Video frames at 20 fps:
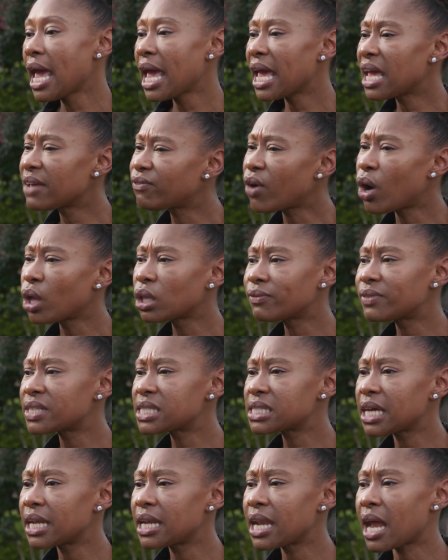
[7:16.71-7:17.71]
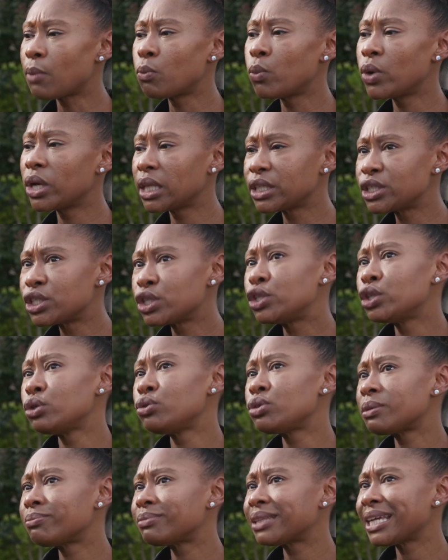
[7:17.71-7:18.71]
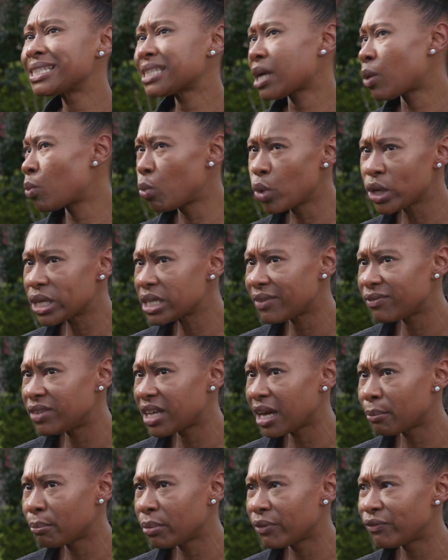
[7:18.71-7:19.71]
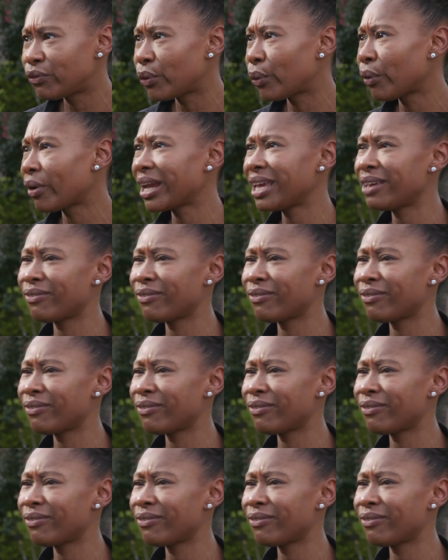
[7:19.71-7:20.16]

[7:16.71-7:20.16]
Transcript: if all of a sudden I'm willing to do some things I wouldn't have done before,